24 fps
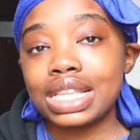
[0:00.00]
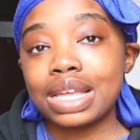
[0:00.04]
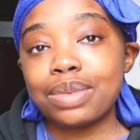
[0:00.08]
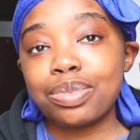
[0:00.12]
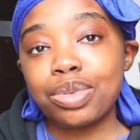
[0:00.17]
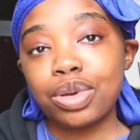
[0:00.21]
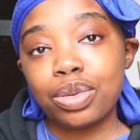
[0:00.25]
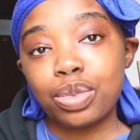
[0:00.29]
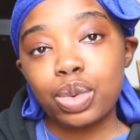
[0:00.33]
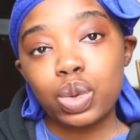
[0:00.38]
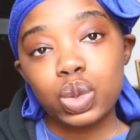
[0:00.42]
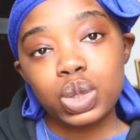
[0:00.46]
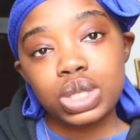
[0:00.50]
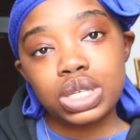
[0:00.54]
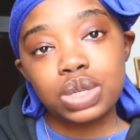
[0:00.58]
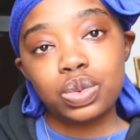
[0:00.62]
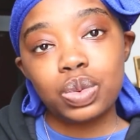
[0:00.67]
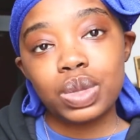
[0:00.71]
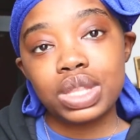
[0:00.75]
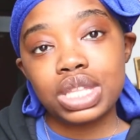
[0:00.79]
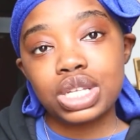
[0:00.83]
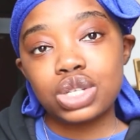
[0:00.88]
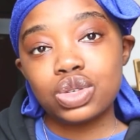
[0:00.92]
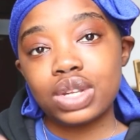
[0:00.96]
that
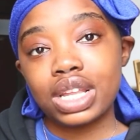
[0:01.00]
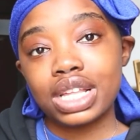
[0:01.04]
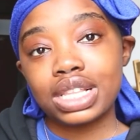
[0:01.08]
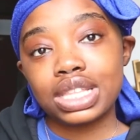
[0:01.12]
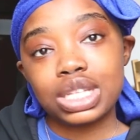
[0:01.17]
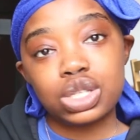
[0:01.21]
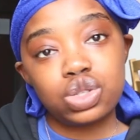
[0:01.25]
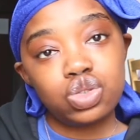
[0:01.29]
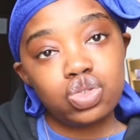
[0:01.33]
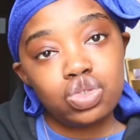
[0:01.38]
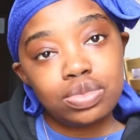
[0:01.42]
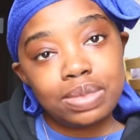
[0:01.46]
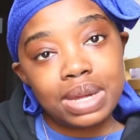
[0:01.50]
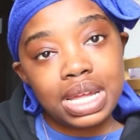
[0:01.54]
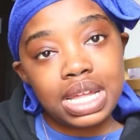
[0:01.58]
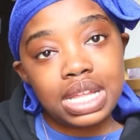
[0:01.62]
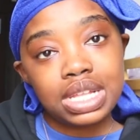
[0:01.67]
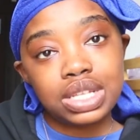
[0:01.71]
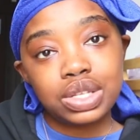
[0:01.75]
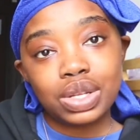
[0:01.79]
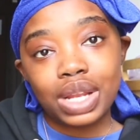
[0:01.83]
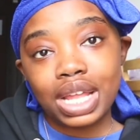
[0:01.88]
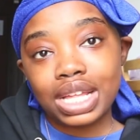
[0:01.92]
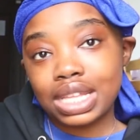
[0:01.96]
promotion where they do like the 2
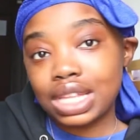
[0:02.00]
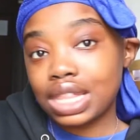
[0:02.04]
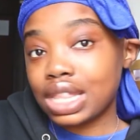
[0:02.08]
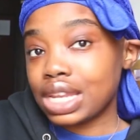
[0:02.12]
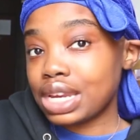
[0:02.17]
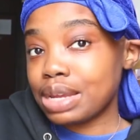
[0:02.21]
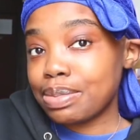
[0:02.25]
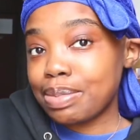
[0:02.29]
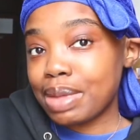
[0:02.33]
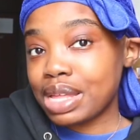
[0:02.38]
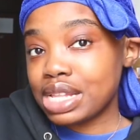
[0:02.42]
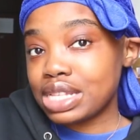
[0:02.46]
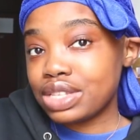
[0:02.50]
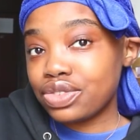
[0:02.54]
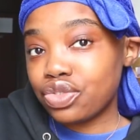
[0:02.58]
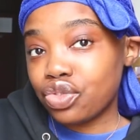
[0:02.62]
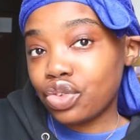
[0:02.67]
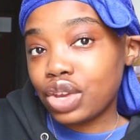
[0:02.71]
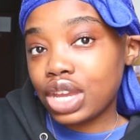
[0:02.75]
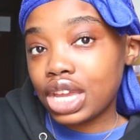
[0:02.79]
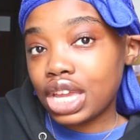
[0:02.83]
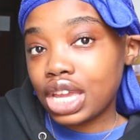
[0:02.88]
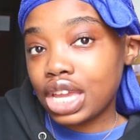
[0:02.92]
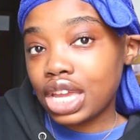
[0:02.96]
months or like the 3 months
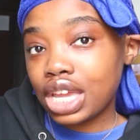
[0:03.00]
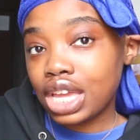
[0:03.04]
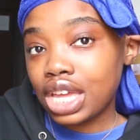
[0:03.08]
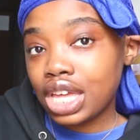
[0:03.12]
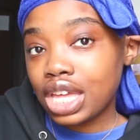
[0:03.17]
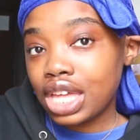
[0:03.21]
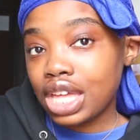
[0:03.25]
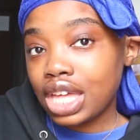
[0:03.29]
free,